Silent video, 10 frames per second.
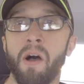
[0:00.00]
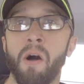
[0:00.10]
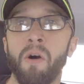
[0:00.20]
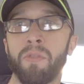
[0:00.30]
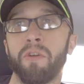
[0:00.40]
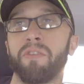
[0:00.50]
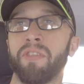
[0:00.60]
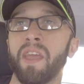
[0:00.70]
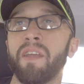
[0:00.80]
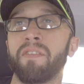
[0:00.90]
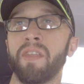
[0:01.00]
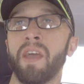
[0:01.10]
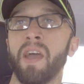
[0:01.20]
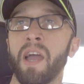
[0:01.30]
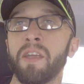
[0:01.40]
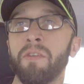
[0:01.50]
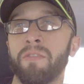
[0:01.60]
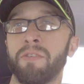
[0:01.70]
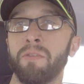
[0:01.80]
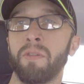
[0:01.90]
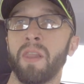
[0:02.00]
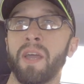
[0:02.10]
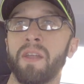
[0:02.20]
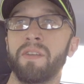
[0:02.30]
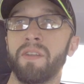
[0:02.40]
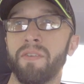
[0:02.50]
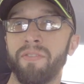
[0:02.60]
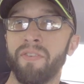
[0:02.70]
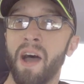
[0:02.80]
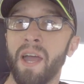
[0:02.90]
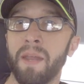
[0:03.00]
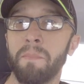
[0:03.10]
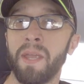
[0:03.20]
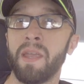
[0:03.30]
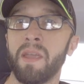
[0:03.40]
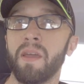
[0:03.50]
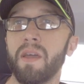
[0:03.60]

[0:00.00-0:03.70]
all those things that I used to let define me,